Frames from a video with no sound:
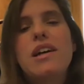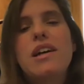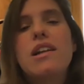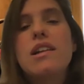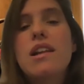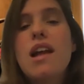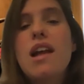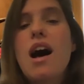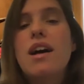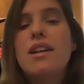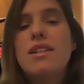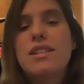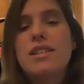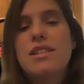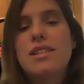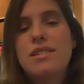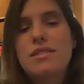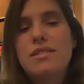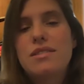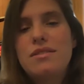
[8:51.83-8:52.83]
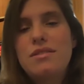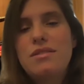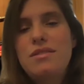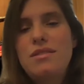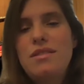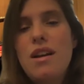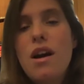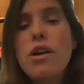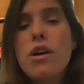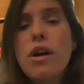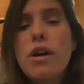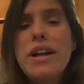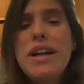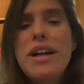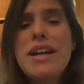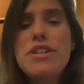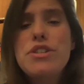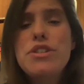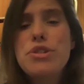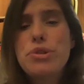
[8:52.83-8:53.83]
lot on our
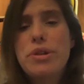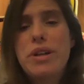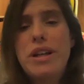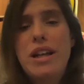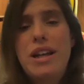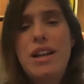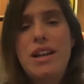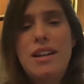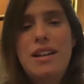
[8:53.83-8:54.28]
history,